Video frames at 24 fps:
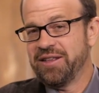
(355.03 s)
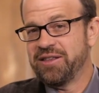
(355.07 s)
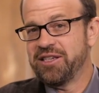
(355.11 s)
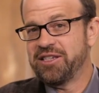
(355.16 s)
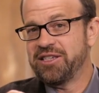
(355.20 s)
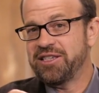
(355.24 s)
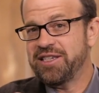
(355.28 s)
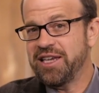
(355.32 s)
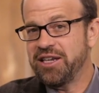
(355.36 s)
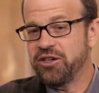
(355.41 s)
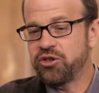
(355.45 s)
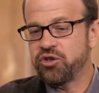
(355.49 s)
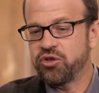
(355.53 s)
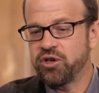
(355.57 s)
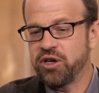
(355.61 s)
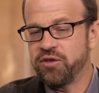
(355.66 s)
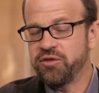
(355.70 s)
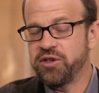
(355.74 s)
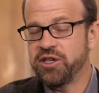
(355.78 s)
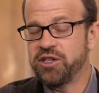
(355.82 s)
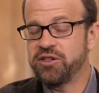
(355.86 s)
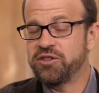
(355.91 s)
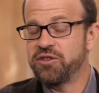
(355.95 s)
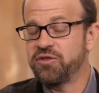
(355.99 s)
the center
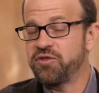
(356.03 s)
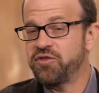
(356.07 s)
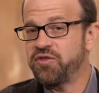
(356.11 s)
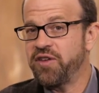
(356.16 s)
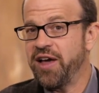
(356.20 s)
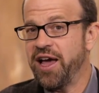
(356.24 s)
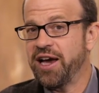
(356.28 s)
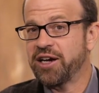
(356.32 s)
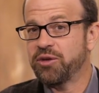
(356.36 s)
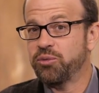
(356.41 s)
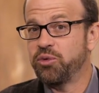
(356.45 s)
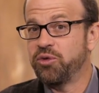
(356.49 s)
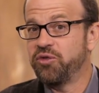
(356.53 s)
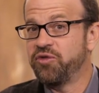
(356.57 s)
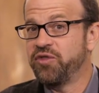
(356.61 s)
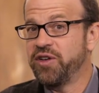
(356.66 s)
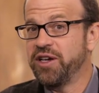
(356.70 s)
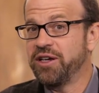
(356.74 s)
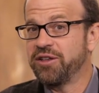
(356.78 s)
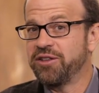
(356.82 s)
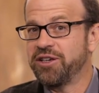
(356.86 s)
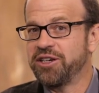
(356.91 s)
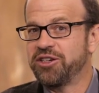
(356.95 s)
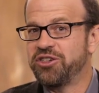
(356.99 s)
of it is, in fact,
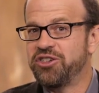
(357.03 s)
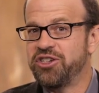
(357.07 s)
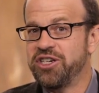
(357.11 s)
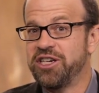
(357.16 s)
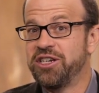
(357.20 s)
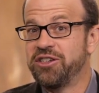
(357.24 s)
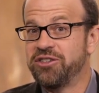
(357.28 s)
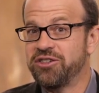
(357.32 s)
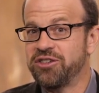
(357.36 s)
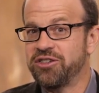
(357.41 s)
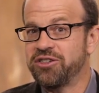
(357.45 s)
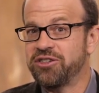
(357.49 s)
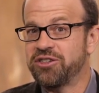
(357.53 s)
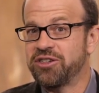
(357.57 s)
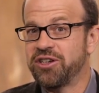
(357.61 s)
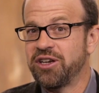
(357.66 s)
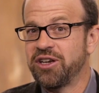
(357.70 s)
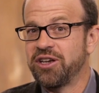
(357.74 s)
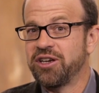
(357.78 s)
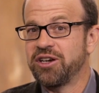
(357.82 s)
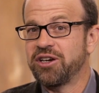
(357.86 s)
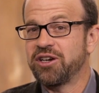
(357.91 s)
revealing Jesus